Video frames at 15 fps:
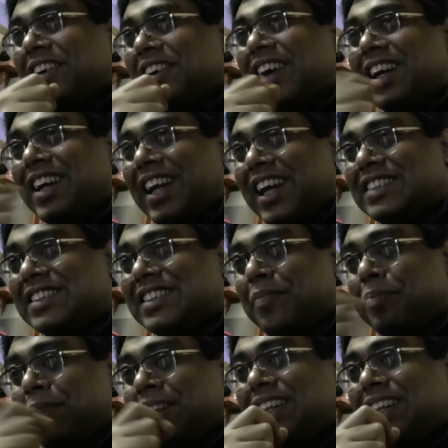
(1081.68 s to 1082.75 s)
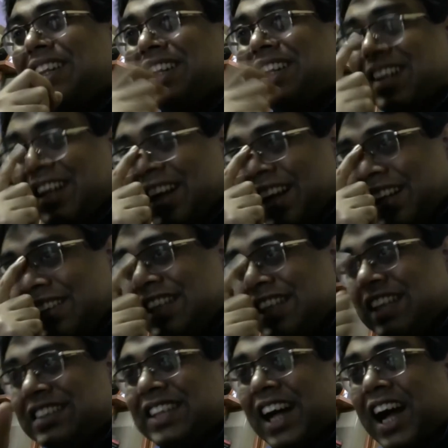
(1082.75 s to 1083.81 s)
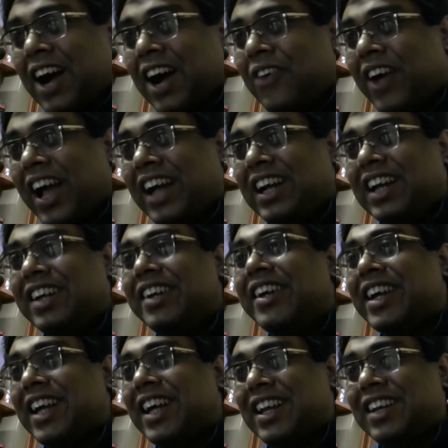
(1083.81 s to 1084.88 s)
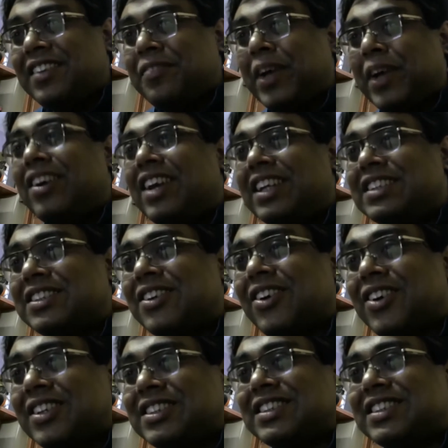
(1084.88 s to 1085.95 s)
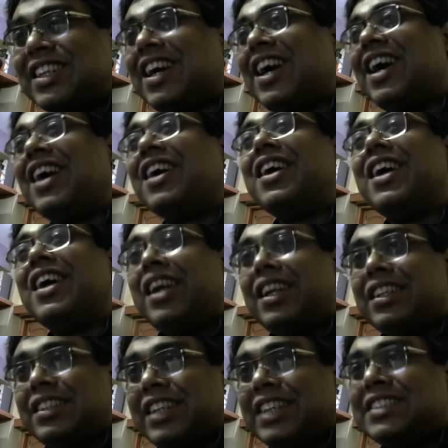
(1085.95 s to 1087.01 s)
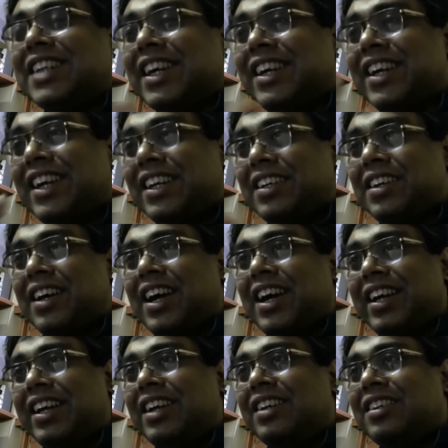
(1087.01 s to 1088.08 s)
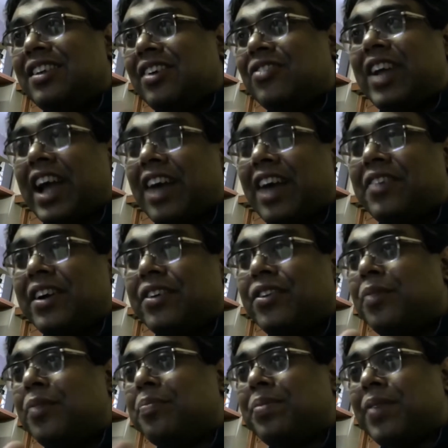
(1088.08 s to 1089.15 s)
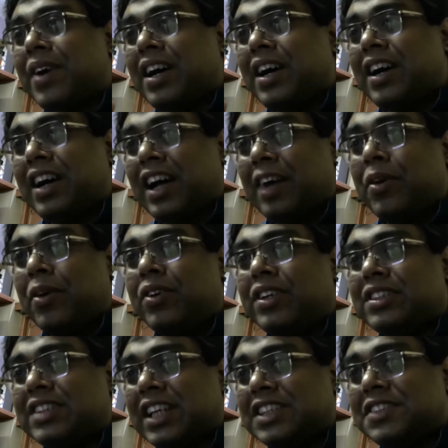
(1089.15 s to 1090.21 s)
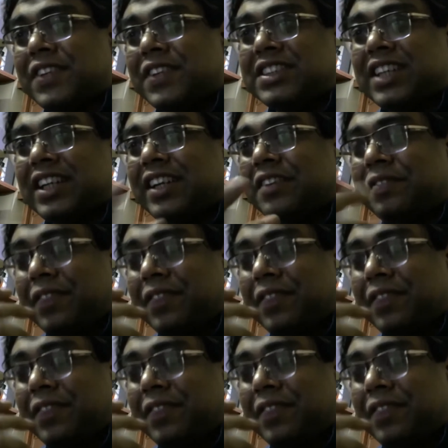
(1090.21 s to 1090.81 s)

science. Uh, just how analytical Bengalis goes. Yesterday, uh, in we have a group uh, about science fiction in